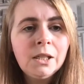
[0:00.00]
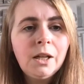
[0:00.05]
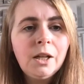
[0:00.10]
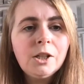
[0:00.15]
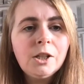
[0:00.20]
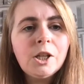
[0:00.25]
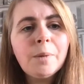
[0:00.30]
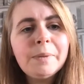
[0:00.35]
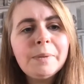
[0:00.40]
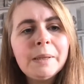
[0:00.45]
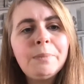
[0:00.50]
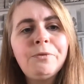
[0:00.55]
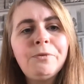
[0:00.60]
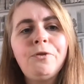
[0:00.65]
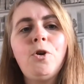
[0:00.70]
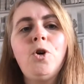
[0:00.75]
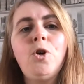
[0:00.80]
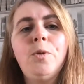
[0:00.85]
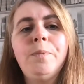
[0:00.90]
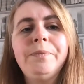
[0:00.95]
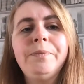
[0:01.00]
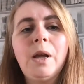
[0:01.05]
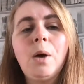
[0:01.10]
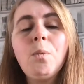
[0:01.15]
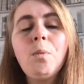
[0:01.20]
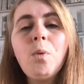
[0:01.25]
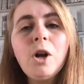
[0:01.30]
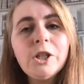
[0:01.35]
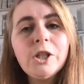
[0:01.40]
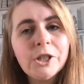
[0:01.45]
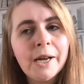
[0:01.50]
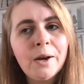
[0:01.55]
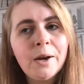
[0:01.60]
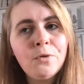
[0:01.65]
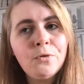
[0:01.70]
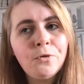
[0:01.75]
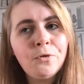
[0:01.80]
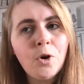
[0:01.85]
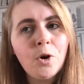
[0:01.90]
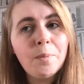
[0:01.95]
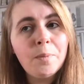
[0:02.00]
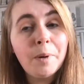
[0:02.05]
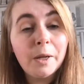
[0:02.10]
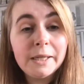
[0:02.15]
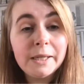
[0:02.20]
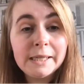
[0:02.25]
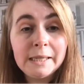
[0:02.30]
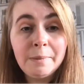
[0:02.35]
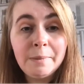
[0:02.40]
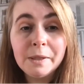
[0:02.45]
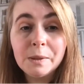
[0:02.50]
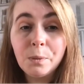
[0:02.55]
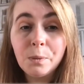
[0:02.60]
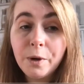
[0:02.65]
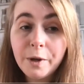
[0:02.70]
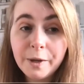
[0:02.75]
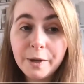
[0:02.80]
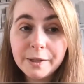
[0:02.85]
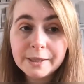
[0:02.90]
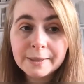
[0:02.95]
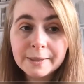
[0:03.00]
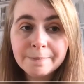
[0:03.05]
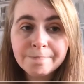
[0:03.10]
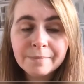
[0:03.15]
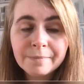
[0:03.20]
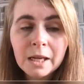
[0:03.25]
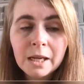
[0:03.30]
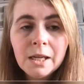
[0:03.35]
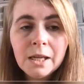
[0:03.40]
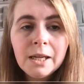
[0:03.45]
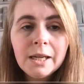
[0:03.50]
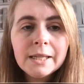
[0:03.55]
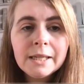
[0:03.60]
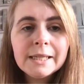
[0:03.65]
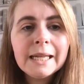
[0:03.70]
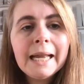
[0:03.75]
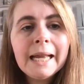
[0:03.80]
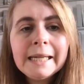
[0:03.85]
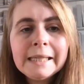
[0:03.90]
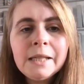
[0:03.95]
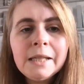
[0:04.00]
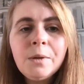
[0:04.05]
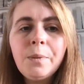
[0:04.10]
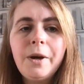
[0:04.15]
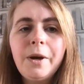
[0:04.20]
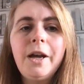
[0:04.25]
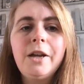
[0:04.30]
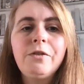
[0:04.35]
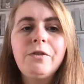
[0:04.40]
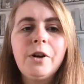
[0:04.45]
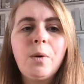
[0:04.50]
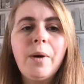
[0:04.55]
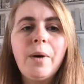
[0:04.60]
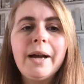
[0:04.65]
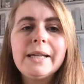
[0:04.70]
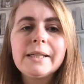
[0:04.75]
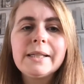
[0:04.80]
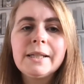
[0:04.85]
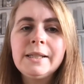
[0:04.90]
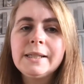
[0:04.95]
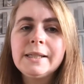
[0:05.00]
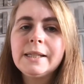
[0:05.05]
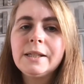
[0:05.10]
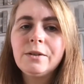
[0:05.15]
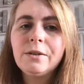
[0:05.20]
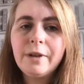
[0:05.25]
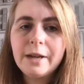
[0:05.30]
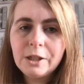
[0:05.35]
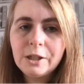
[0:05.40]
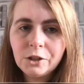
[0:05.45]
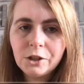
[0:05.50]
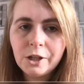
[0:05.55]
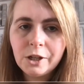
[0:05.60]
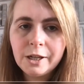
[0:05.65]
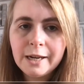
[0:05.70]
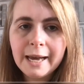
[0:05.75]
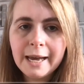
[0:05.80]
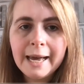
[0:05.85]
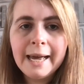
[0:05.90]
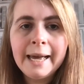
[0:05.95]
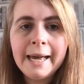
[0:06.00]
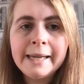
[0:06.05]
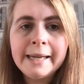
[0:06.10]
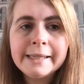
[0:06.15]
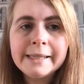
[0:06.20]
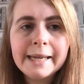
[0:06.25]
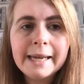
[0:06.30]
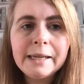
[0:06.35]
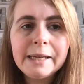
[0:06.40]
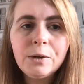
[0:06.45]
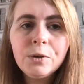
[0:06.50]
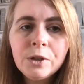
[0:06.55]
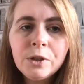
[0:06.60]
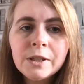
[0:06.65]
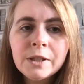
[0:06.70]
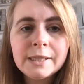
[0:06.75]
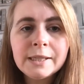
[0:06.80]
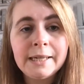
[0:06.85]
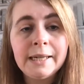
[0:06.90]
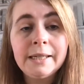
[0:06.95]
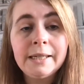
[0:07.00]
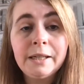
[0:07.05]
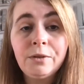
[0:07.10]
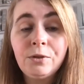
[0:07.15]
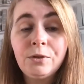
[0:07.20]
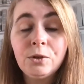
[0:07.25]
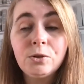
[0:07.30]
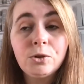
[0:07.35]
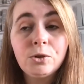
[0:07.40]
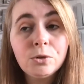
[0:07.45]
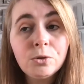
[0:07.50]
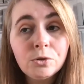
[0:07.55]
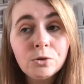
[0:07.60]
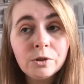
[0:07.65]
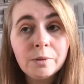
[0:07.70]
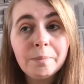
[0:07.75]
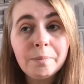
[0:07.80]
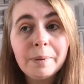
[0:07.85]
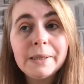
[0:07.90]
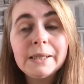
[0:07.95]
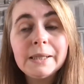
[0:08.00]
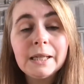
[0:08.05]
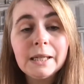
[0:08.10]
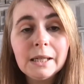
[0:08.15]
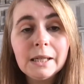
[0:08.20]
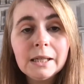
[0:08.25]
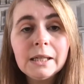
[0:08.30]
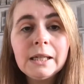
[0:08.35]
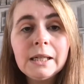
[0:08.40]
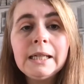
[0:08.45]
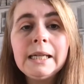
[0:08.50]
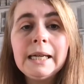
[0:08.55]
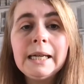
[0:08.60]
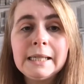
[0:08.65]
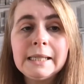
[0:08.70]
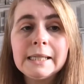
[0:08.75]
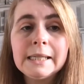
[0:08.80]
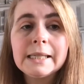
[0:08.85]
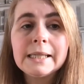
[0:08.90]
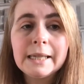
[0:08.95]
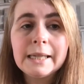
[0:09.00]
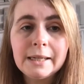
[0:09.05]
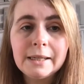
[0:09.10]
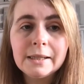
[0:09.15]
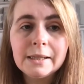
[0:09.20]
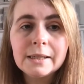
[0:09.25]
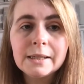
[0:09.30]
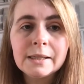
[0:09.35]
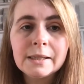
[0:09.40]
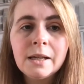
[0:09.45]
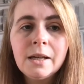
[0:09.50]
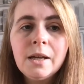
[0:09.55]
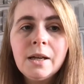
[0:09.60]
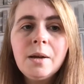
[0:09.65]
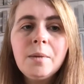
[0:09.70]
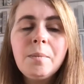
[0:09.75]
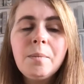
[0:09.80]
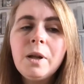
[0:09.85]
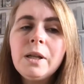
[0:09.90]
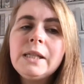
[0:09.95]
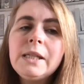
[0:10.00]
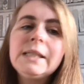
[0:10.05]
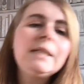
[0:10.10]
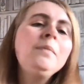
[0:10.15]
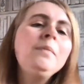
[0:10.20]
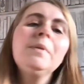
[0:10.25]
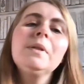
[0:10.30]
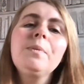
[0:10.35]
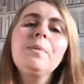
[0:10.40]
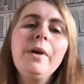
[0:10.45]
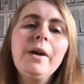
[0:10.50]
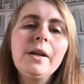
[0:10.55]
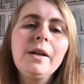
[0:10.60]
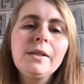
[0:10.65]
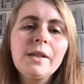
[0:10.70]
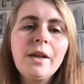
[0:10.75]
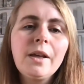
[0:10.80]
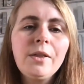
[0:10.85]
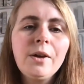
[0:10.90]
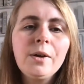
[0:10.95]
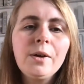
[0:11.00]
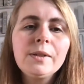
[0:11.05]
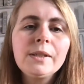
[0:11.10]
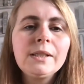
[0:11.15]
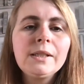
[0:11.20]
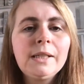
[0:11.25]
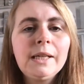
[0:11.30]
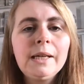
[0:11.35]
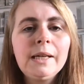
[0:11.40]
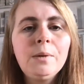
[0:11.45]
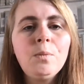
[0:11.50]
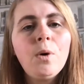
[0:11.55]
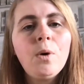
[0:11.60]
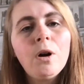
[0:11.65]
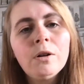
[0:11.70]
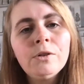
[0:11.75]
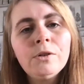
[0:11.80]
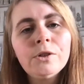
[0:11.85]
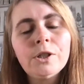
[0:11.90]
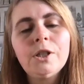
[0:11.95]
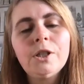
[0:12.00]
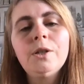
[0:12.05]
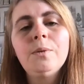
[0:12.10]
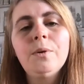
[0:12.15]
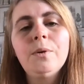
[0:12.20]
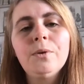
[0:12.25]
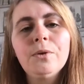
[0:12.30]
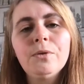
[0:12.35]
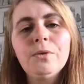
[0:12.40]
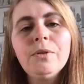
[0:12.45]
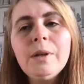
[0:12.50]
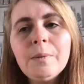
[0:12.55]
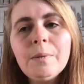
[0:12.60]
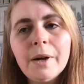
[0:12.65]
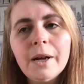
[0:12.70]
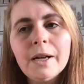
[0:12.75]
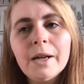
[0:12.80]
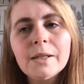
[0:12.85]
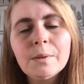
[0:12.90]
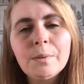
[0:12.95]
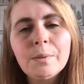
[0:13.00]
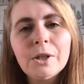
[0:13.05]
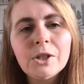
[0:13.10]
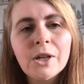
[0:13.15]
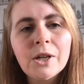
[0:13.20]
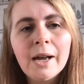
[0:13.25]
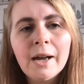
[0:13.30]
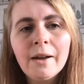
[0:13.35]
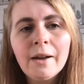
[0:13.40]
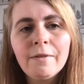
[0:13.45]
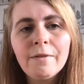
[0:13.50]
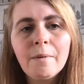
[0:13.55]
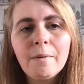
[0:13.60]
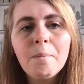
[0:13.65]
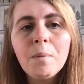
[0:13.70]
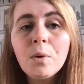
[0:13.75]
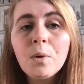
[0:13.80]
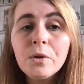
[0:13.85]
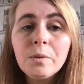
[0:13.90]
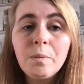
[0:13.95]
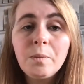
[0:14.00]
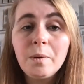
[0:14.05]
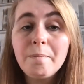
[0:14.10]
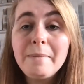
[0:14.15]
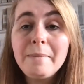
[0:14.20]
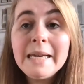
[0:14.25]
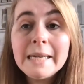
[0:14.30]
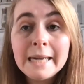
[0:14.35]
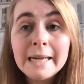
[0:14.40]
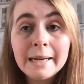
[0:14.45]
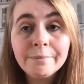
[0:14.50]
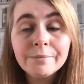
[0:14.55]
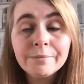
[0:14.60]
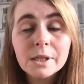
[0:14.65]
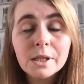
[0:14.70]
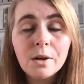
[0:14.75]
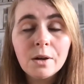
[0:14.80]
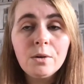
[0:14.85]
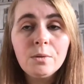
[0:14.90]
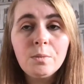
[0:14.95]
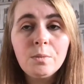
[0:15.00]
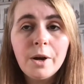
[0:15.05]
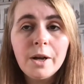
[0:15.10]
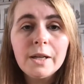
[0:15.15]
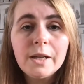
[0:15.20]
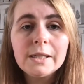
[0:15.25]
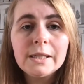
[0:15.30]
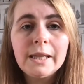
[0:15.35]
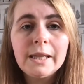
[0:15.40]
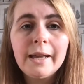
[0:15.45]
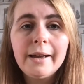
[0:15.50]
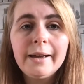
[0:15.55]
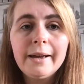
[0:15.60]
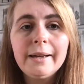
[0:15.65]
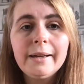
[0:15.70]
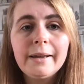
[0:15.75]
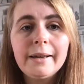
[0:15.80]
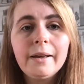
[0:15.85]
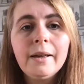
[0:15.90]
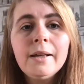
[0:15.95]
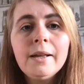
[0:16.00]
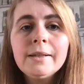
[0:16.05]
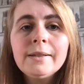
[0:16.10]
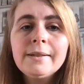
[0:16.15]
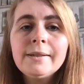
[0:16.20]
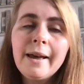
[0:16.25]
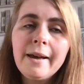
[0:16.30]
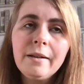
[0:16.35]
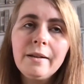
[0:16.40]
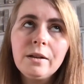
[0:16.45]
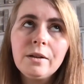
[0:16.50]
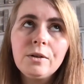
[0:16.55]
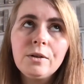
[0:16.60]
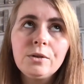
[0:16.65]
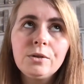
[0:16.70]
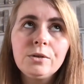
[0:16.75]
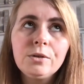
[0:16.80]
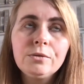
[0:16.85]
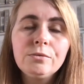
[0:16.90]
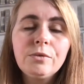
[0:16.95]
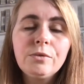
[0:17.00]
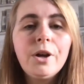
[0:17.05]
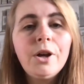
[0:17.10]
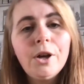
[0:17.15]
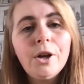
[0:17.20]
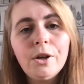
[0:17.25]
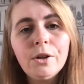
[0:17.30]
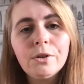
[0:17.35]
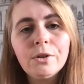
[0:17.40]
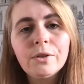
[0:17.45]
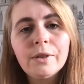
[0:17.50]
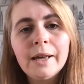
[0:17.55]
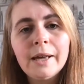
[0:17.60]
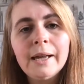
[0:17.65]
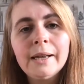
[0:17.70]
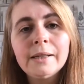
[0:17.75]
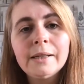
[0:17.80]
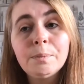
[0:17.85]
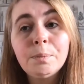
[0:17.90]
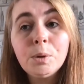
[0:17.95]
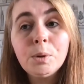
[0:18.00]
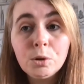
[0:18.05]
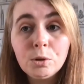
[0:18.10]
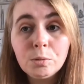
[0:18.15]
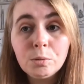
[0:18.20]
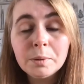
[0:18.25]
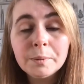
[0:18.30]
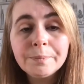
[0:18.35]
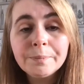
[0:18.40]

Top tip 4, watch out for Polycymous words. Selecting the word requires consideration and a good understanding of your children, particularly in science. Polysemous words are those tier 1, 2, or 3 words which have more than one meaning, so words like cell or earth and bulb.